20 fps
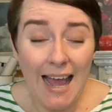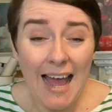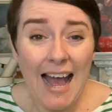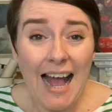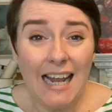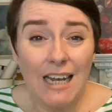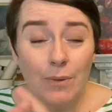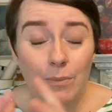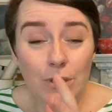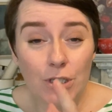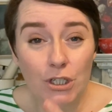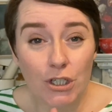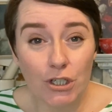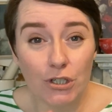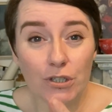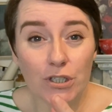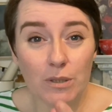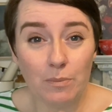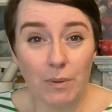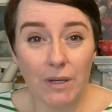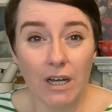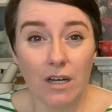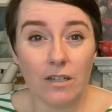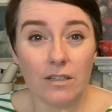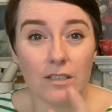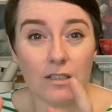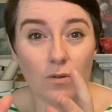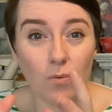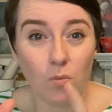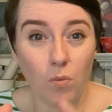And it was just
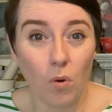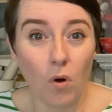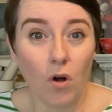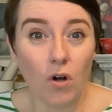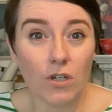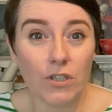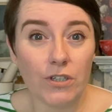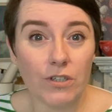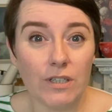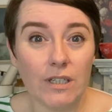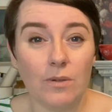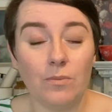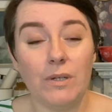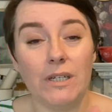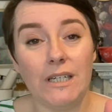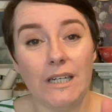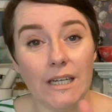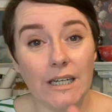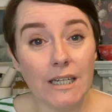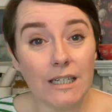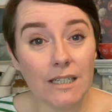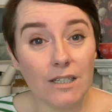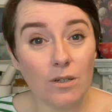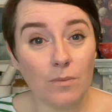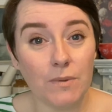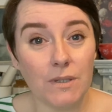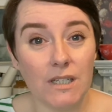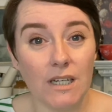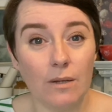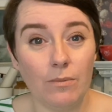because the water that we'd heated up
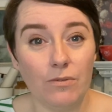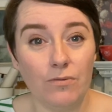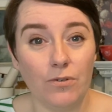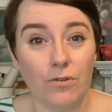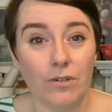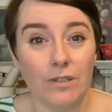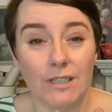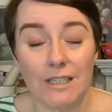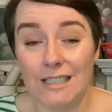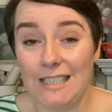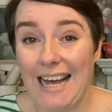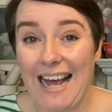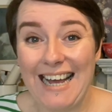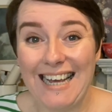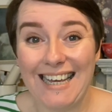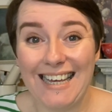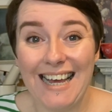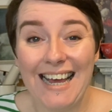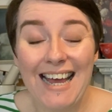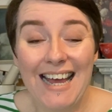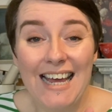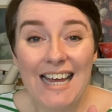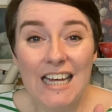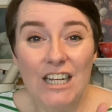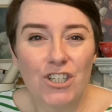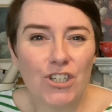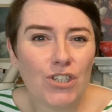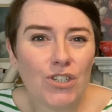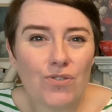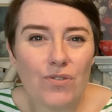the day before in the tank
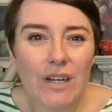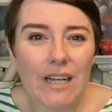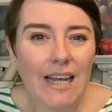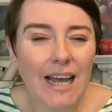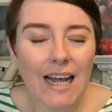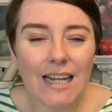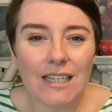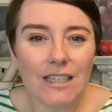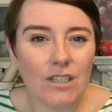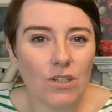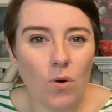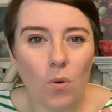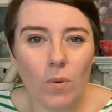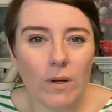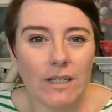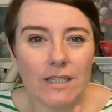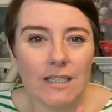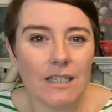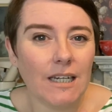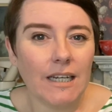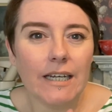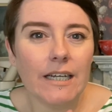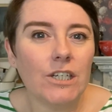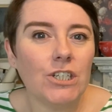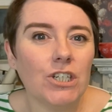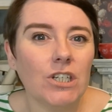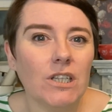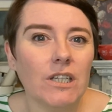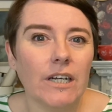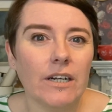just really had no
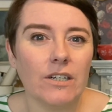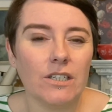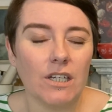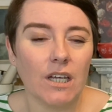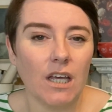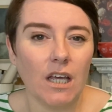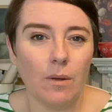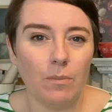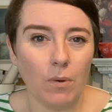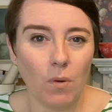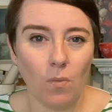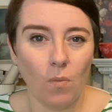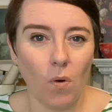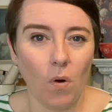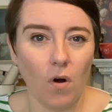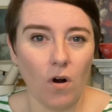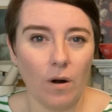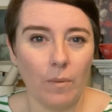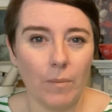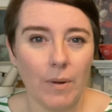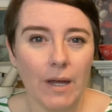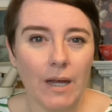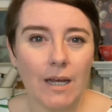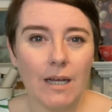insulation there to keep it warm.